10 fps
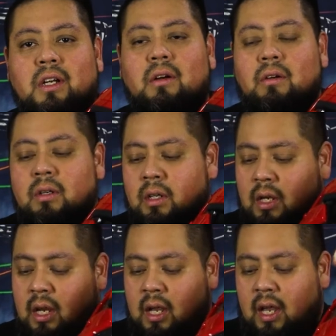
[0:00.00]
you know,
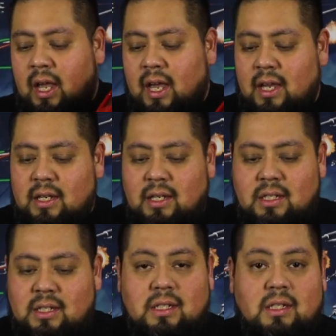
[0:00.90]
and
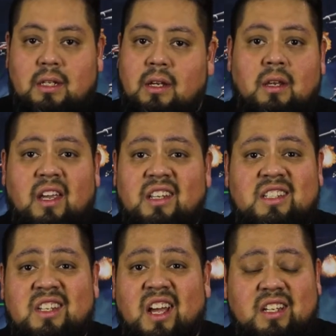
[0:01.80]
it's just,
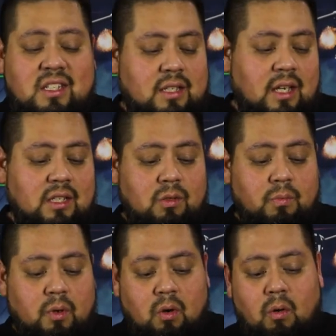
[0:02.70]
it's nuts. It's
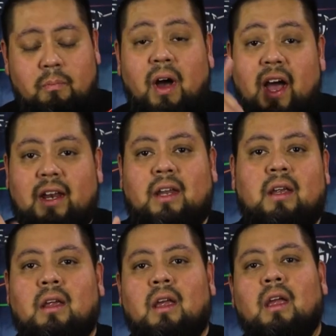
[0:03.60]
super cool. But
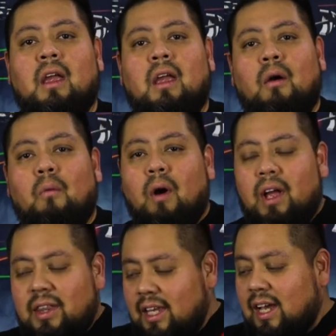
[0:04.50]

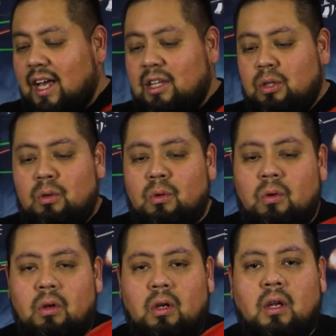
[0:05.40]
one thing I do,
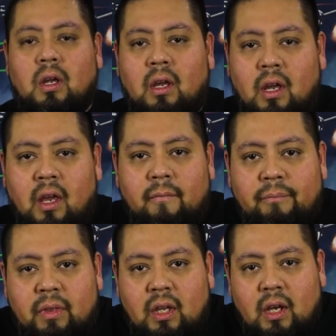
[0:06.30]

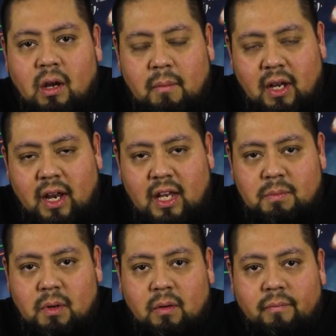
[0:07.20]
come on
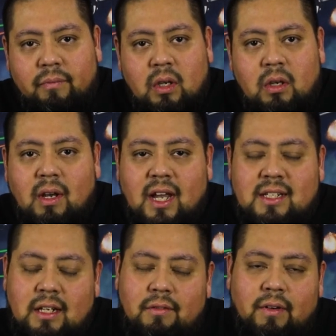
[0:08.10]
Hasbro, you
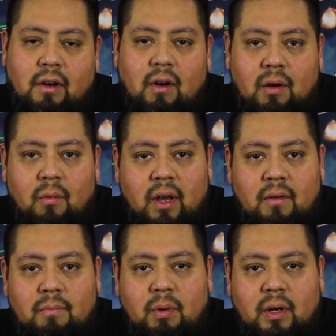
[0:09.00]
guys need to figure out a way
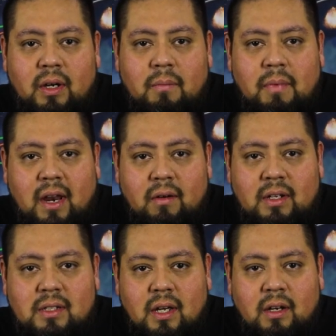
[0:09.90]
of putting the batteries on